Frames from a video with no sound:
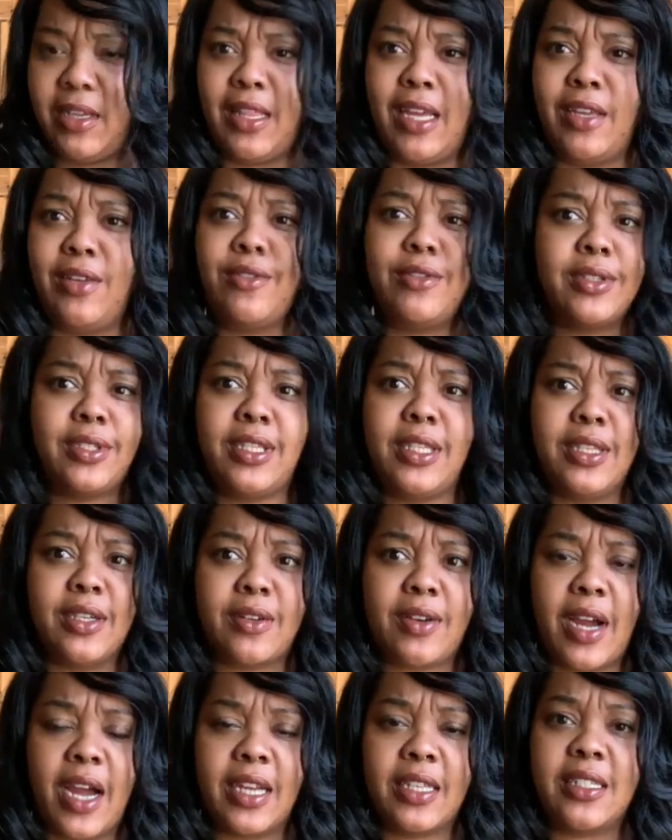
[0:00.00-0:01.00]
Like you can see the
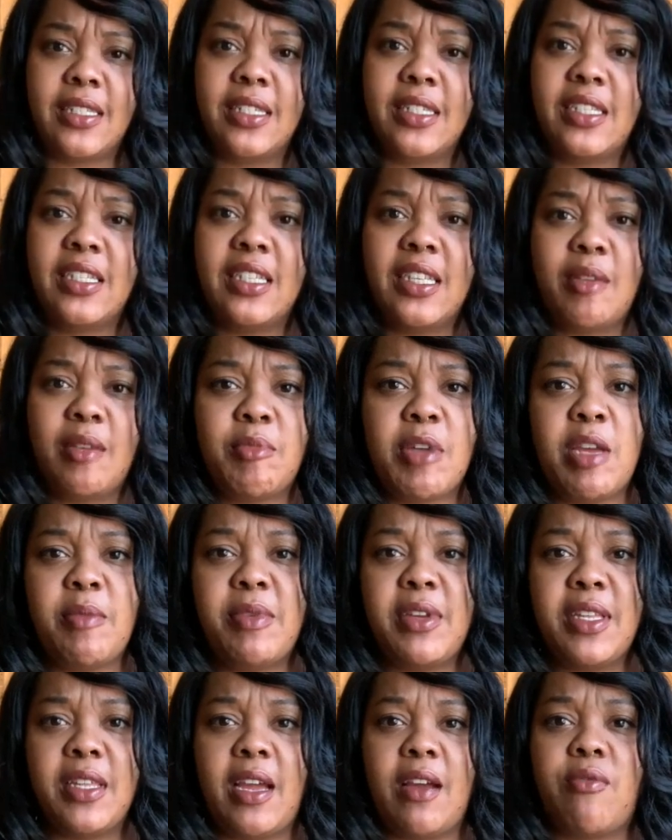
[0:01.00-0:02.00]
cracks in the shit. Like
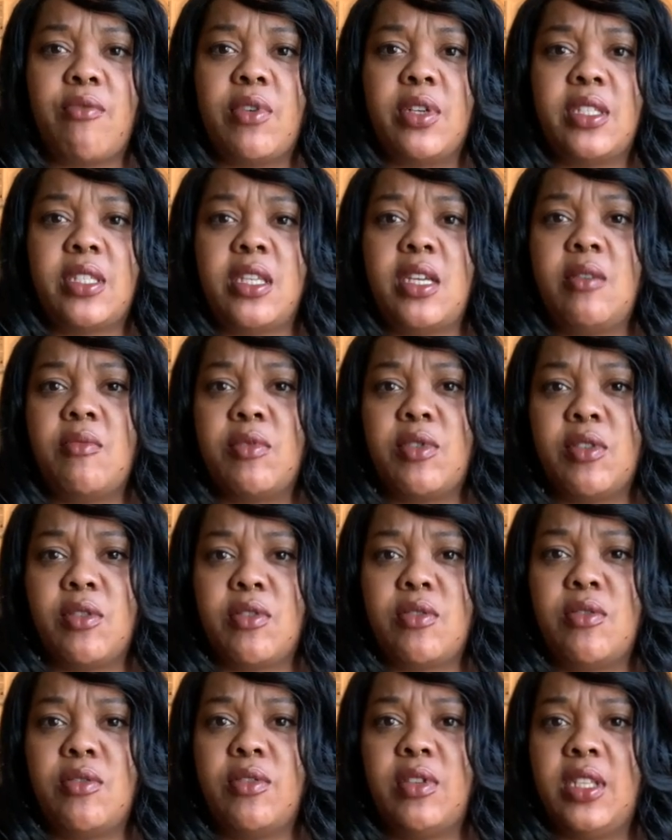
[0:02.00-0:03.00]
maybe everyone seemed real
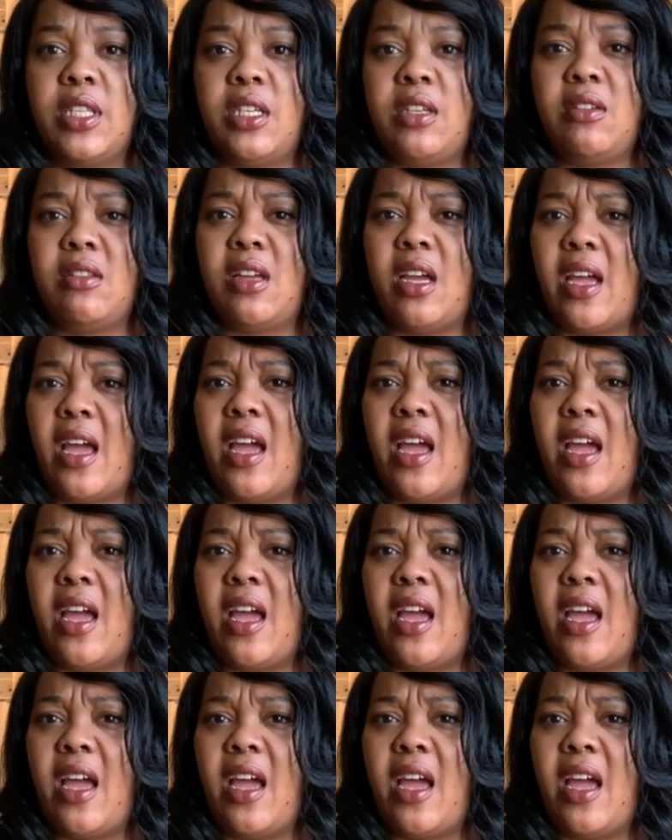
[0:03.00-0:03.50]
cool and then you're like,